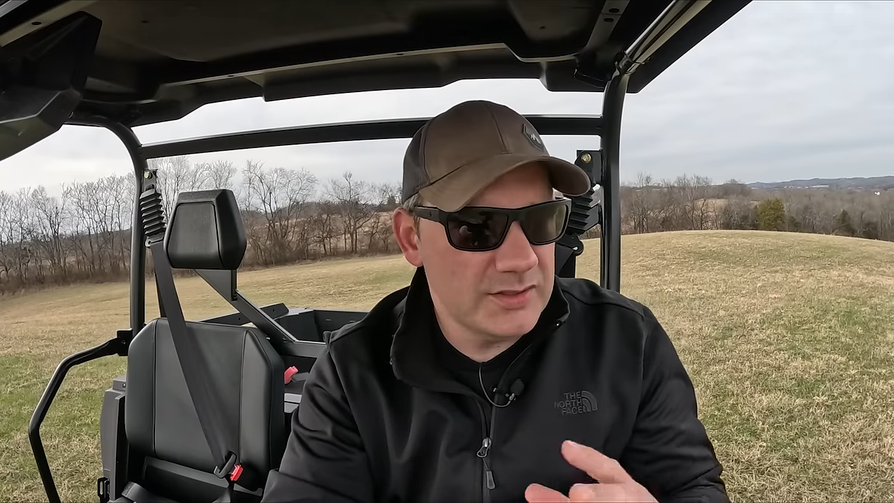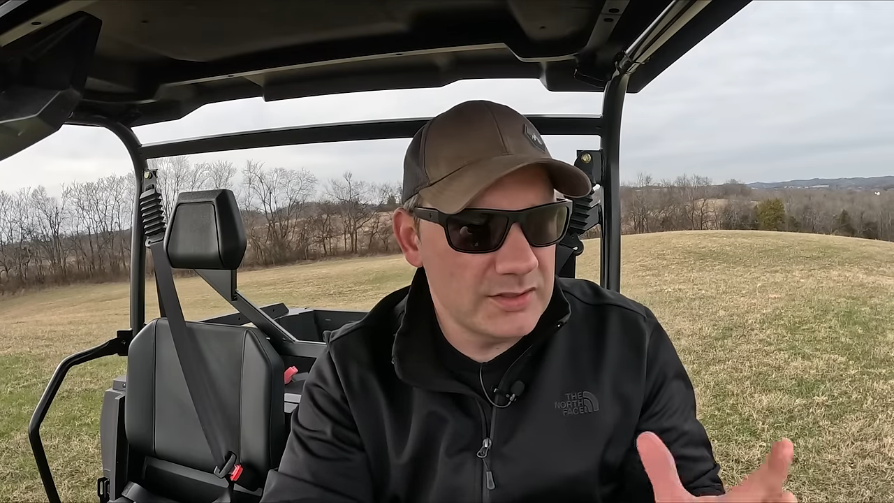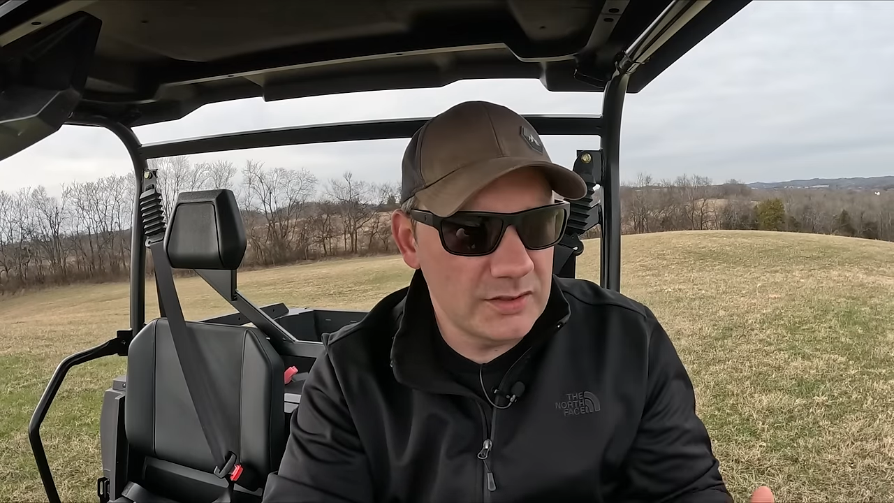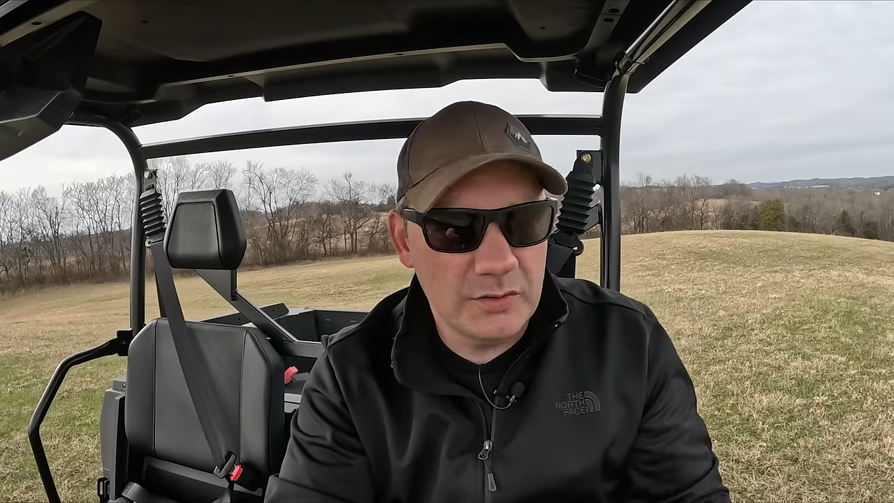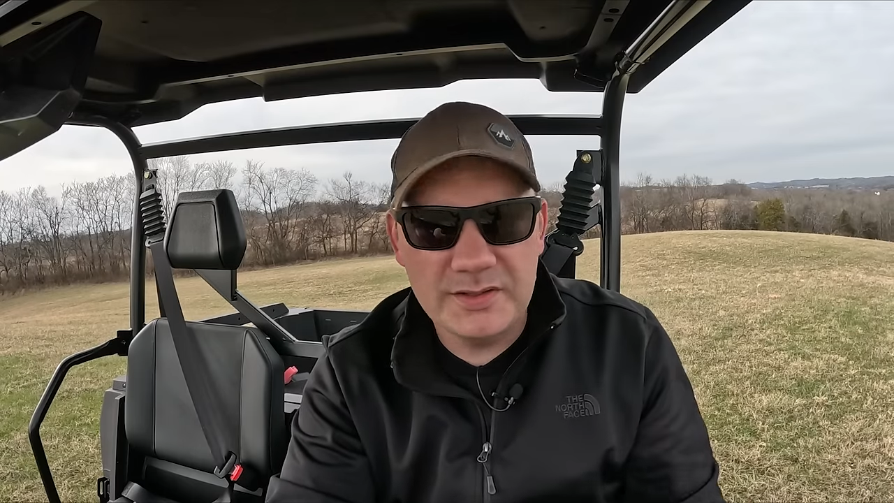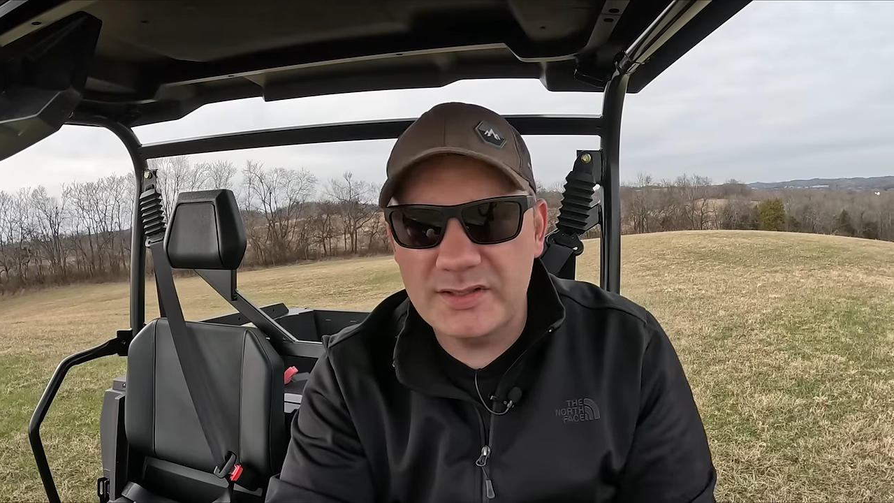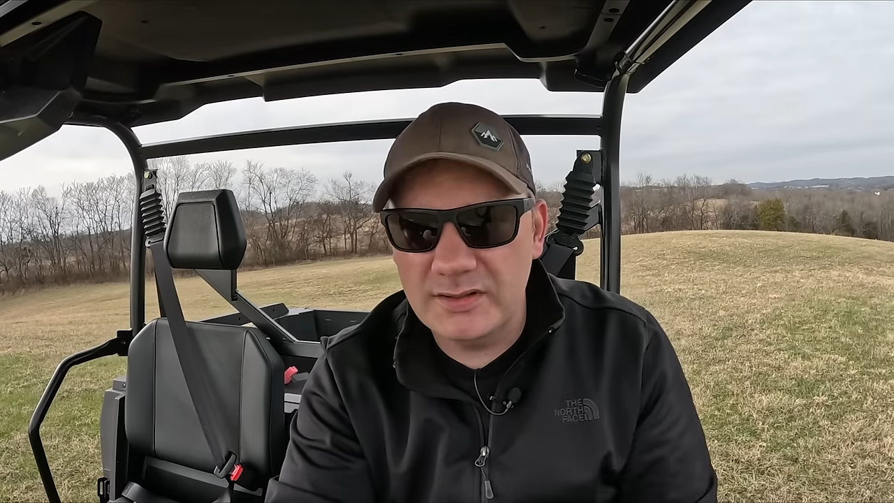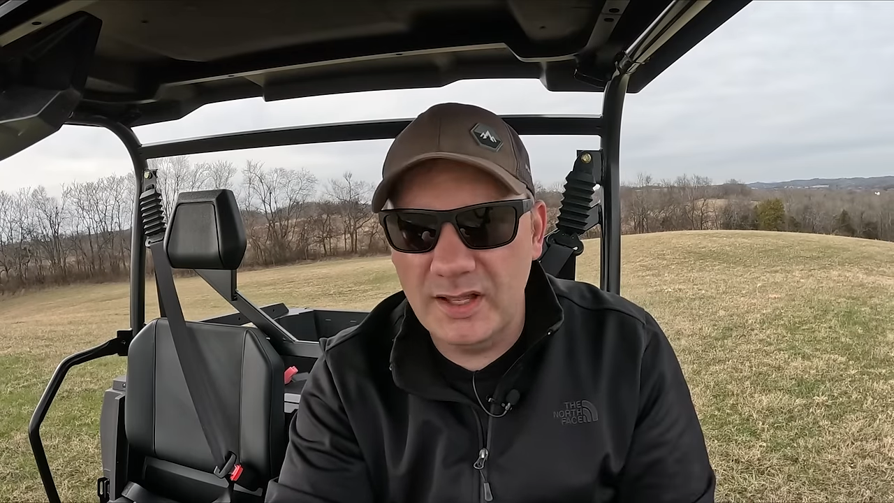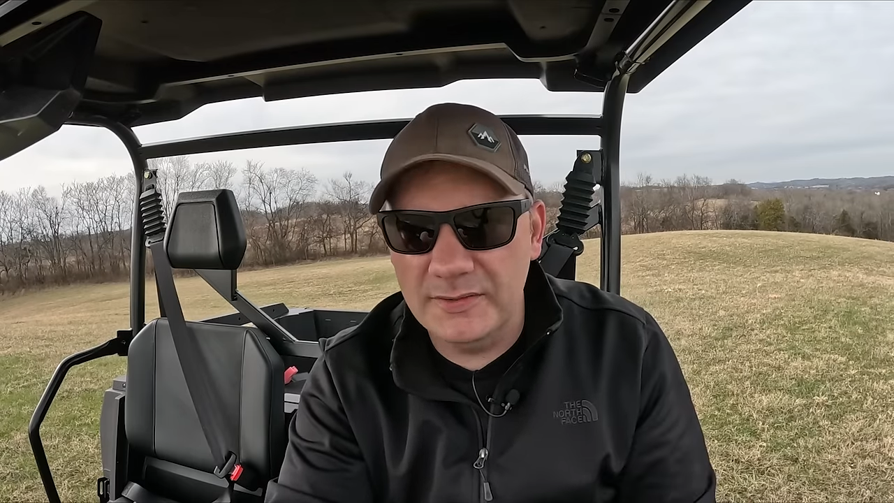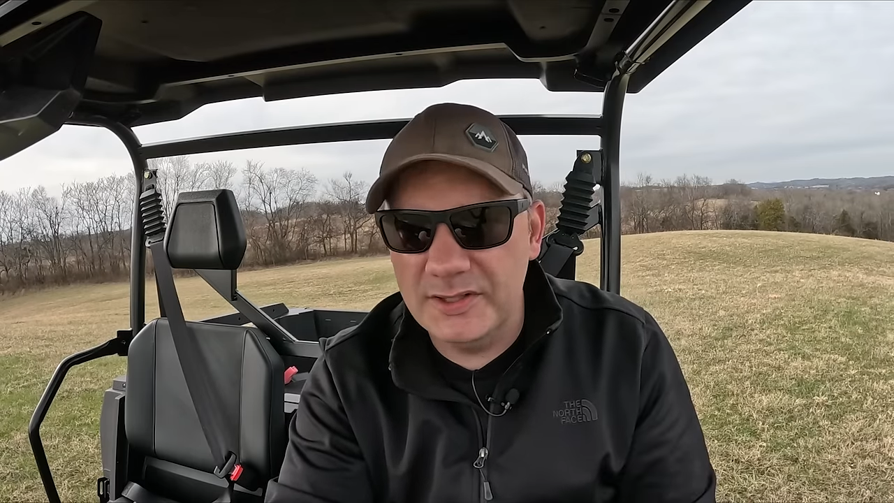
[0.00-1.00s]
the noise
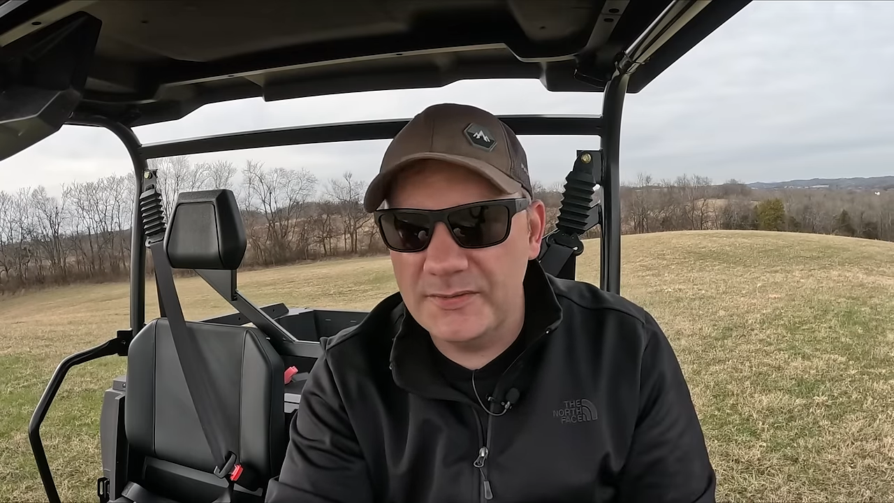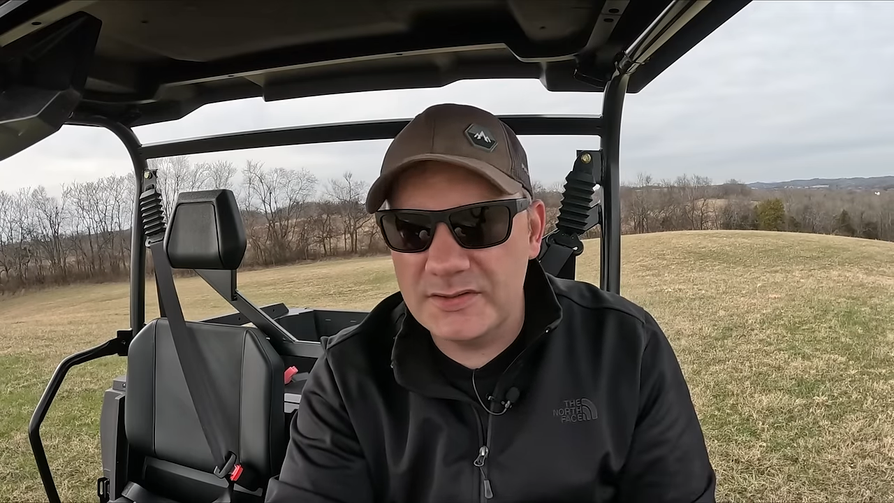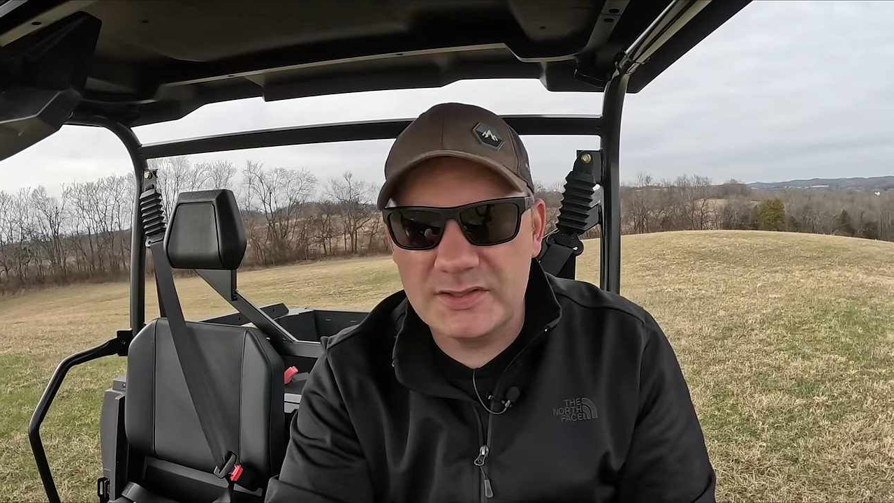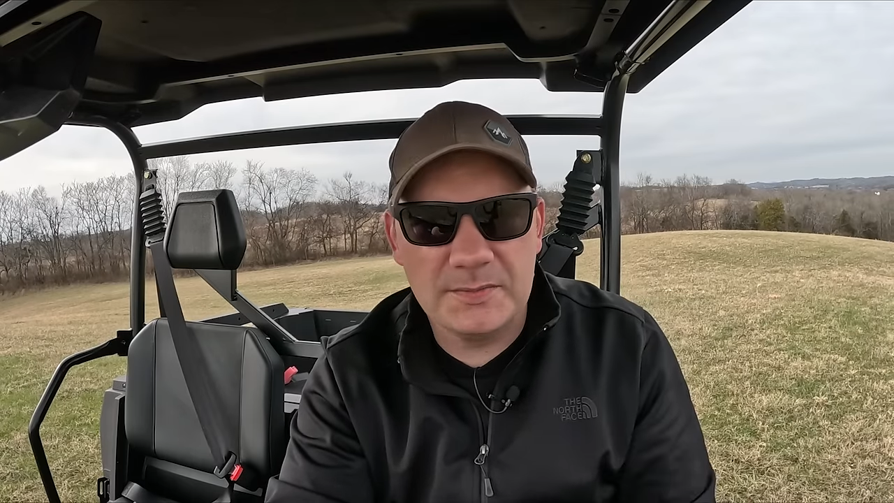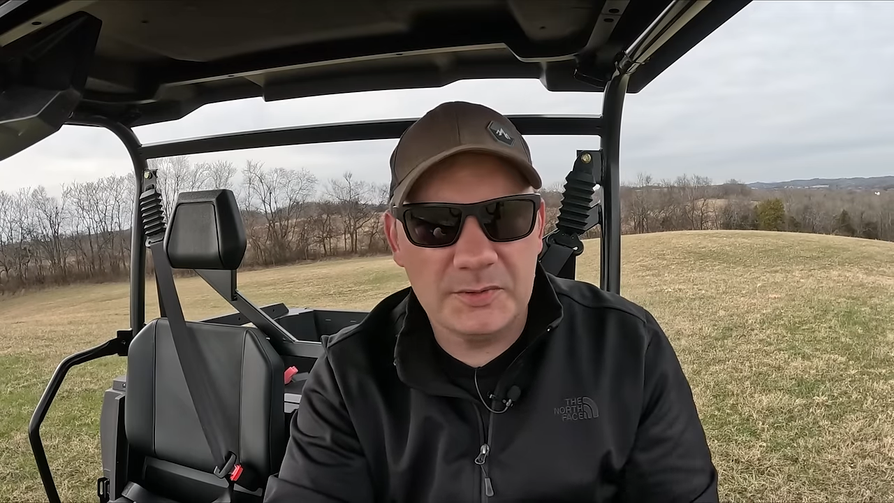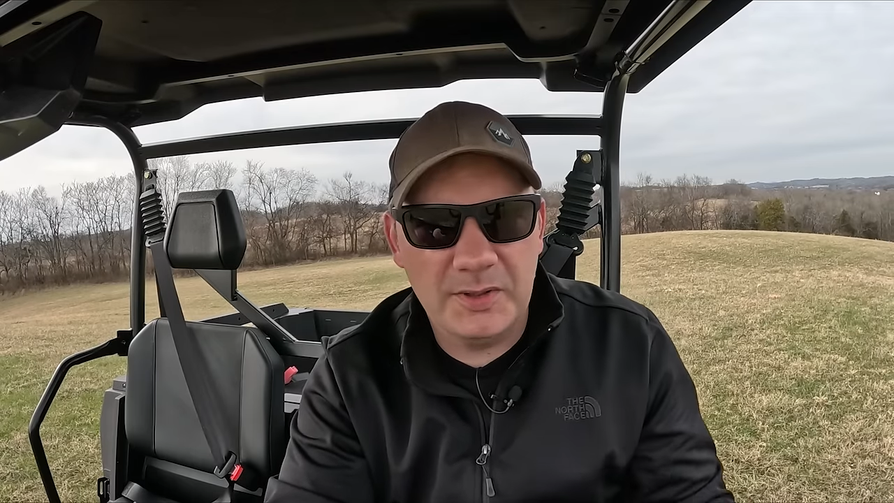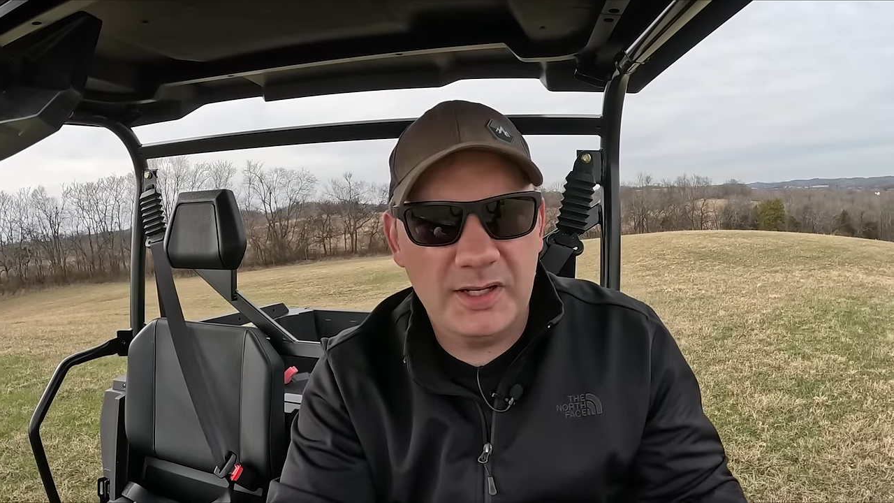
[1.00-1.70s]
level differences between